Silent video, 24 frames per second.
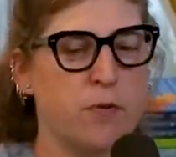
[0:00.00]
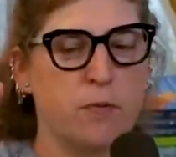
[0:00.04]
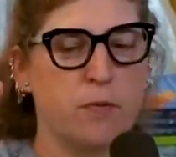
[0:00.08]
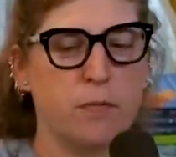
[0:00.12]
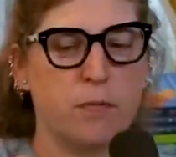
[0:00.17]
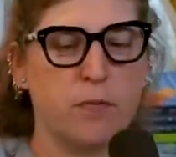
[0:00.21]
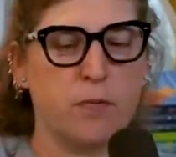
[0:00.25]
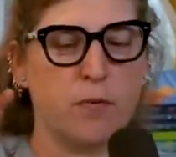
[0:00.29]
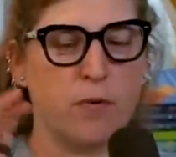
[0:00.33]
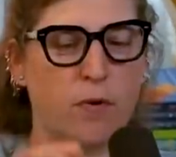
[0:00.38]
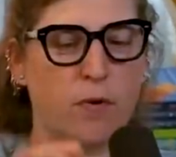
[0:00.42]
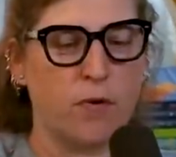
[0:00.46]

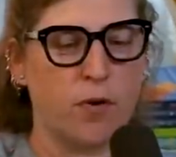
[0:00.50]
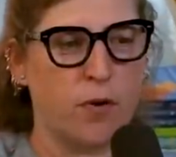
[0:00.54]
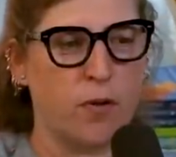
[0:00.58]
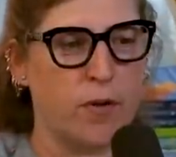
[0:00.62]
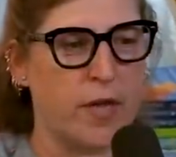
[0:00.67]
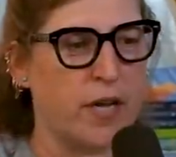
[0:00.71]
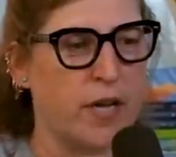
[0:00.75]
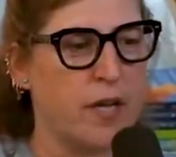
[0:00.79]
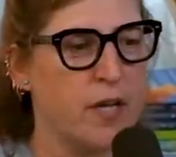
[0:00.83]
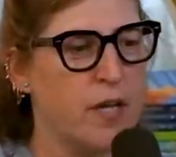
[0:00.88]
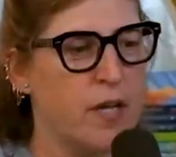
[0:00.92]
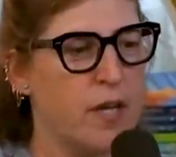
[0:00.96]
who who don't know,
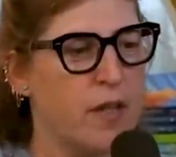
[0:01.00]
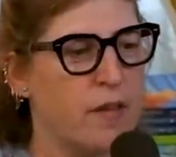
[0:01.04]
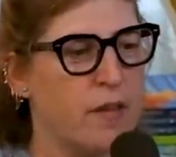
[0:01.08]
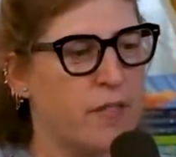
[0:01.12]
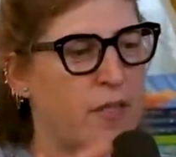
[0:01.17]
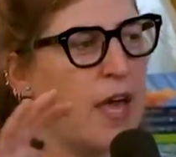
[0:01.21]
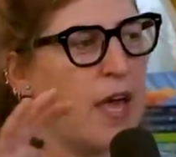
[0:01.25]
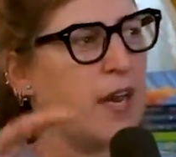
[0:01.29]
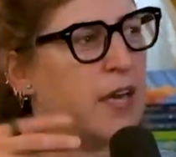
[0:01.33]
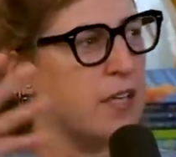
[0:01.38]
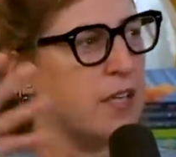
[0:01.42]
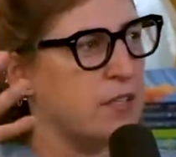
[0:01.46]
like
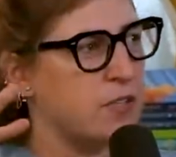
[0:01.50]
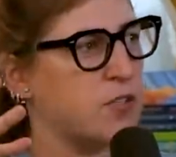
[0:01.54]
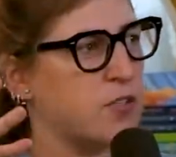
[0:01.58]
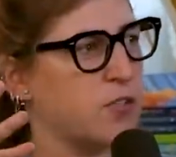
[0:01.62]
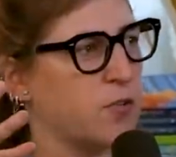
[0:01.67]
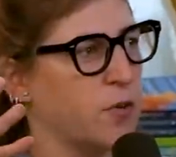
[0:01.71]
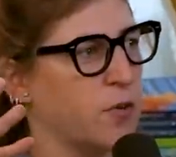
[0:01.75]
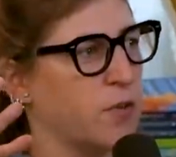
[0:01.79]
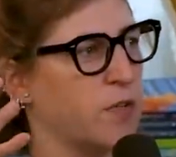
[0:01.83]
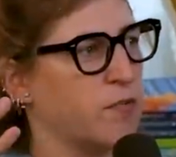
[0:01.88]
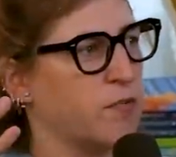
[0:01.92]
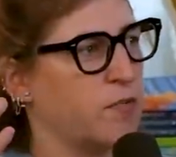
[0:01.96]
that is
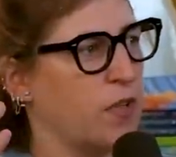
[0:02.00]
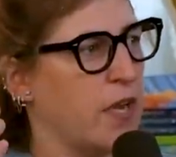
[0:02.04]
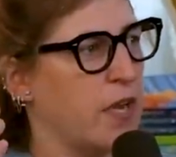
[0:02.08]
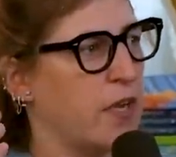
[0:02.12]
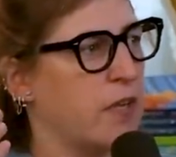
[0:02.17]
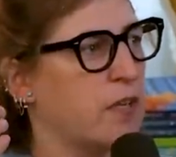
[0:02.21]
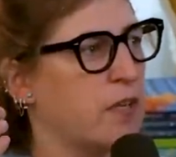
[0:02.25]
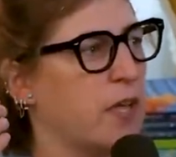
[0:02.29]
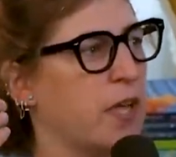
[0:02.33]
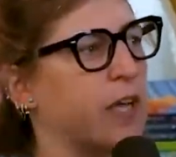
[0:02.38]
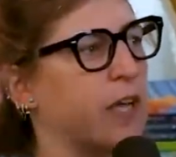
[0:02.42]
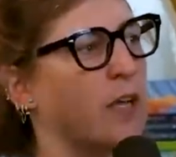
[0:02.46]
sort of
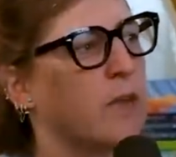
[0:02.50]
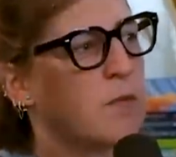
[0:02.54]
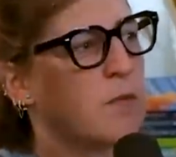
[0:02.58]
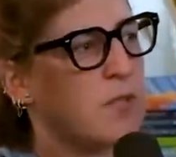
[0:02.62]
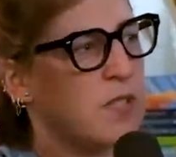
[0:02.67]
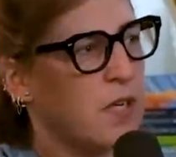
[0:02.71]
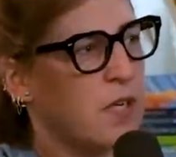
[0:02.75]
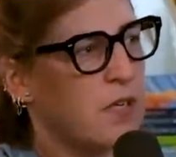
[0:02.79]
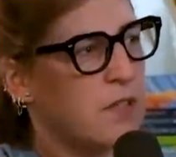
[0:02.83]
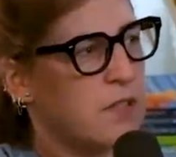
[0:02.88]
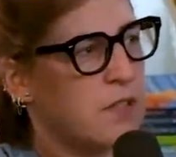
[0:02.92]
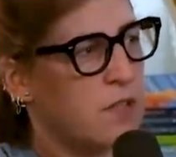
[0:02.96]
like like it
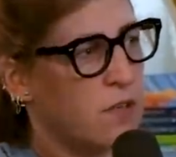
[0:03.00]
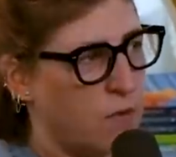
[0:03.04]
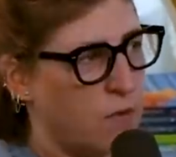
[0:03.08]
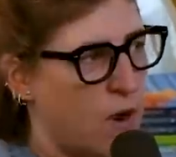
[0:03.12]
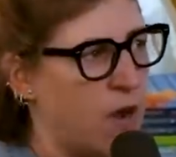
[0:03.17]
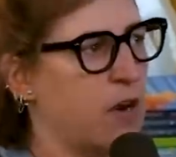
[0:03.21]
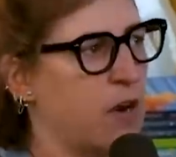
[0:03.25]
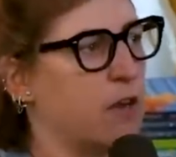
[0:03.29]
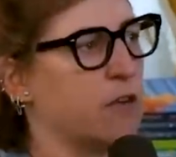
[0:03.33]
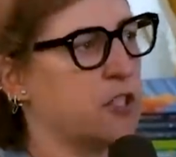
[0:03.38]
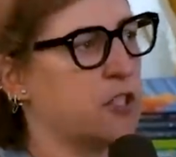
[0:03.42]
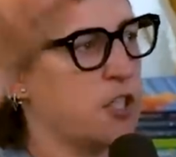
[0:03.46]
was like
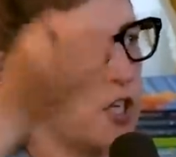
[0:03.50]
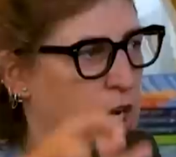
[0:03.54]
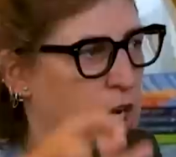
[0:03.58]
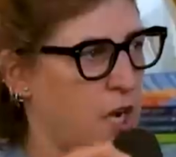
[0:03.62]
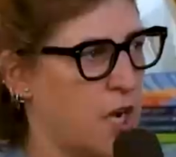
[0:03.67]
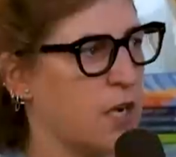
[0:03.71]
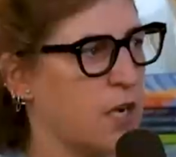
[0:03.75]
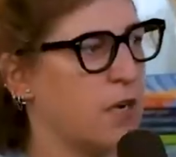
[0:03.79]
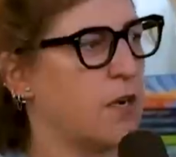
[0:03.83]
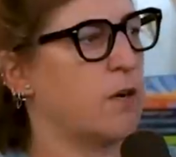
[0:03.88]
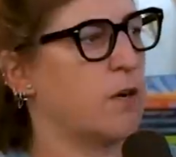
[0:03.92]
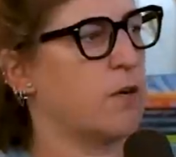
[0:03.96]
Toronto,
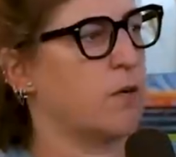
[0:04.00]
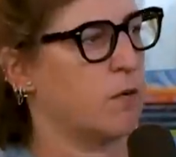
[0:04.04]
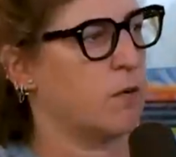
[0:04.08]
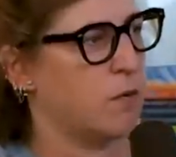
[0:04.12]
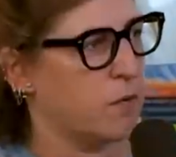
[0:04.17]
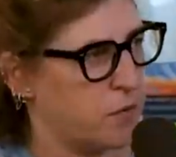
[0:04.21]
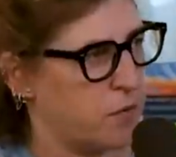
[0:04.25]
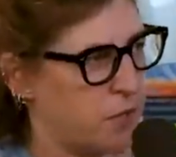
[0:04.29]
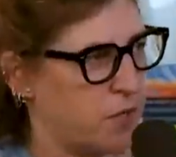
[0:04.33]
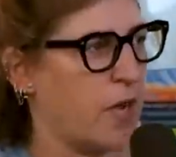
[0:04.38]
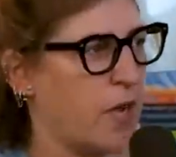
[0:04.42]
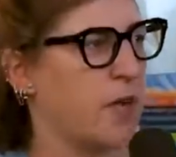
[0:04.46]

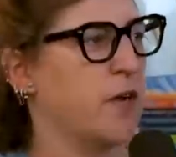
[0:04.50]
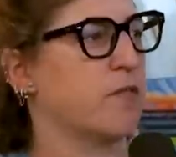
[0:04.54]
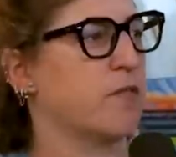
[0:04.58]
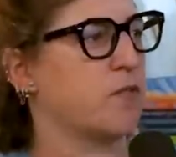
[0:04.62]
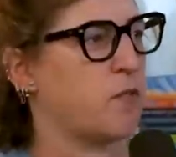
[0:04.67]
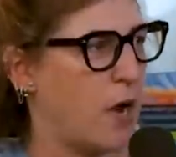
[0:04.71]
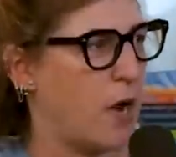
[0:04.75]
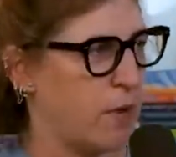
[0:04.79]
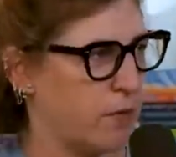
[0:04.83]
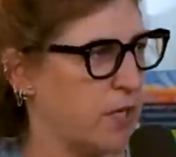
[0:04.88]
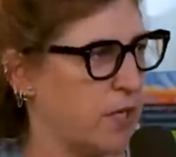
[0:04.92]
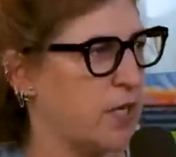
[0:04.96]
Chicago, kind of
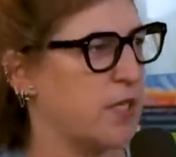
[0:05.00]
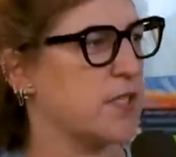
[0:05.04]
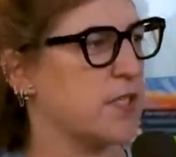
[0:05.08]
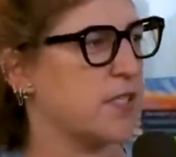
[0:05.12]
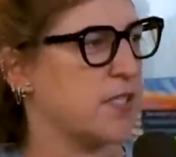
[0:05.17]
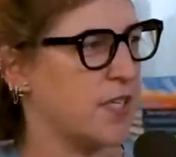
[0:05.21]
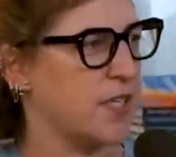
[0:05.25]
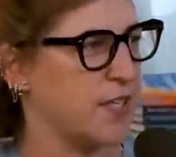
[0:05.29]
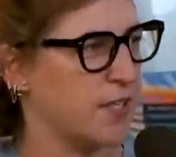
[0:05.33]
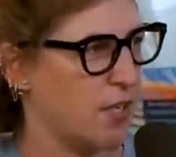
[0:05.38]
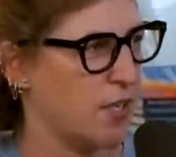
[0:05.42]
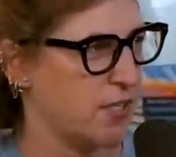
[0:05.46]

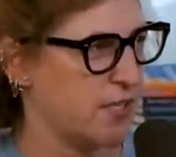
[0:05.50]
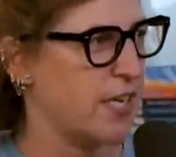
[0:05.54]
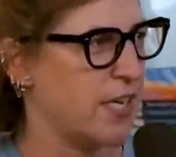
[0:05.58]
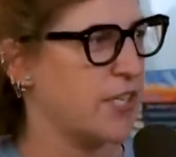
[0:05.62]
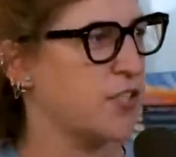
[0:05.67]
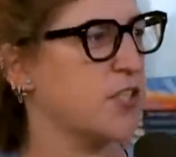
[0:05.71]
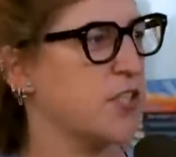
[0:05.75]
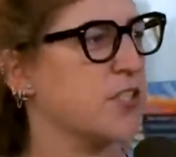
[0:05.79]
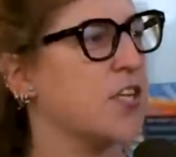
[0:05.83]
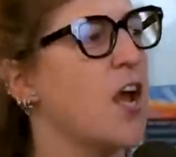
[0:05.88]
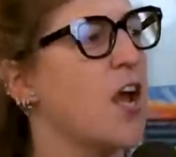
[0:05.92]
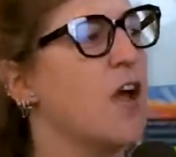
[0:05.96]
groundlings in Los
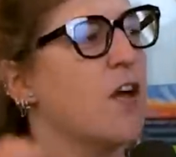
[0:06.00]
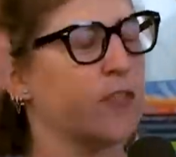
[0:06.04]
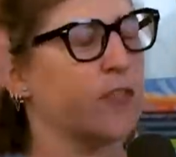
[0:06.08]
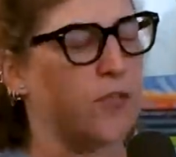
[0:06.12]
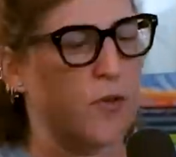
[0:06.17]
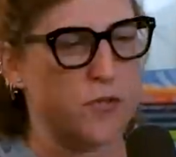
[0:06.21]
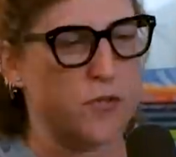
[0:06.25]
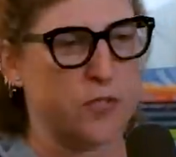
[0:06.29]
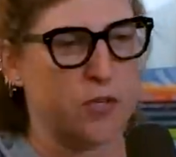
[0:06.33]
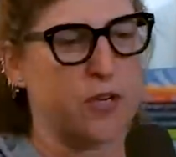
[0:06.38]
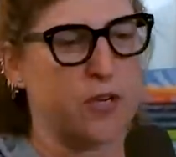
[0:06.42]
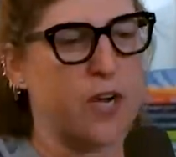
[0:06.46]
Angeles. Yes,
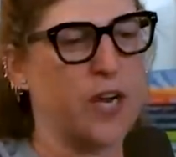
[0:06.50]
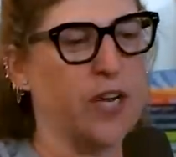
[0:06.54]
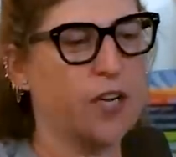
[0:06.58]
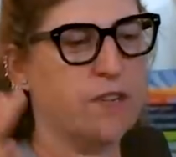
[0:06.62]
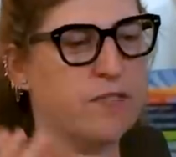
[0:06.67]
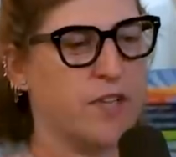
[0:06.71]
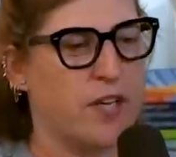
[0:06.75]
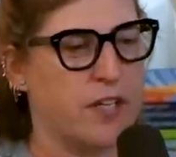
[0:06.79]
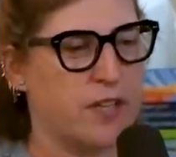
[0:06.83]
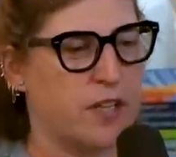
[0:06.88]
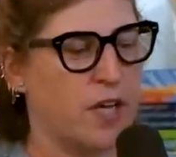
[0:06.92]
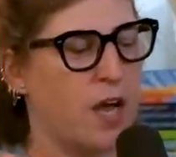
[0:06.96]
Those yeah. are kind
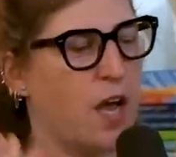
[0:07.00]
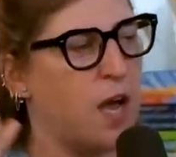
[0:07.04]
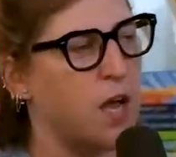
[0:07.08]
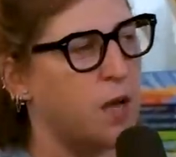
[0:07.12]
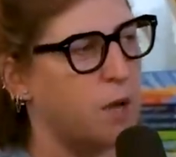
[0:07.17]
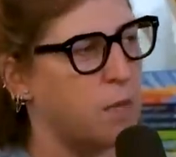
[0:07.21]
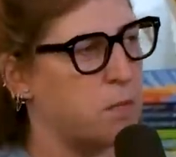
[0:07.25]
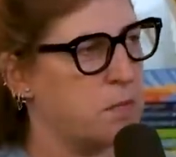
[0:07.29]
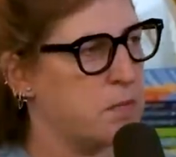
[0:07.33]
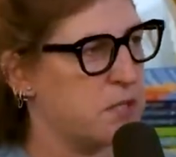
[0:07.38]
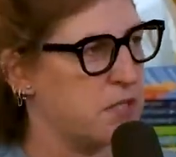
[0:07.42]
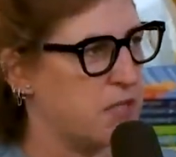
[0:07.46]
of like the
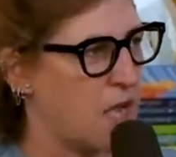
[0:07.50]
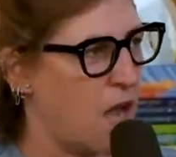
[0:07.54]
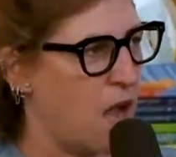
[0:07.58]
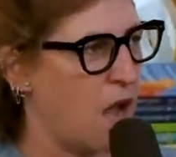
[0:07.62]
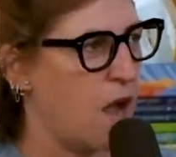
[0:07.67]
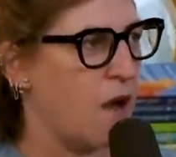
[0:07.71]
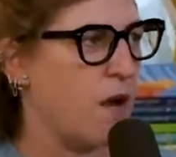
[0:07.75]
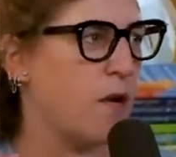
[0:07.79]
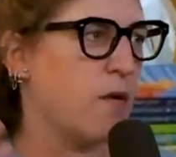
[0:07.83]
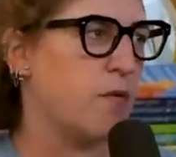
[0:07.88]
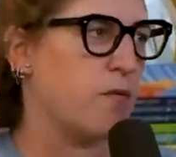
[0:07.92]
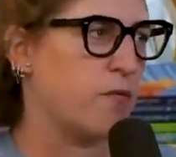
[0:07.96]
hubs
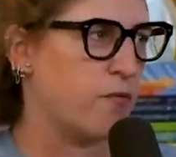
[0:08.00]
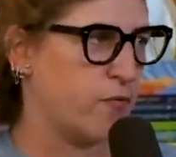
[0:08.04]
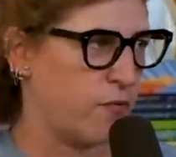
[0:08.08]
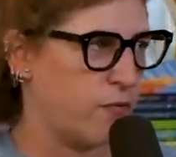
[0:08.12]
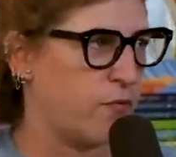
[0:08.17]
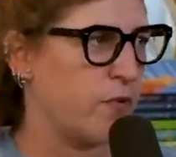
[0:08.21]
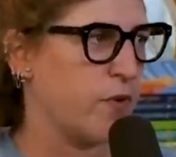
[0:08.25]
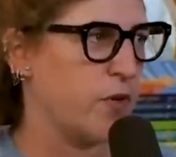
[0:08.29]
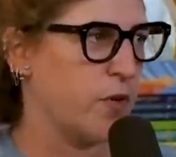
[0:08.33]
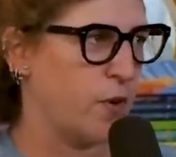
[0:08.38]
of yes.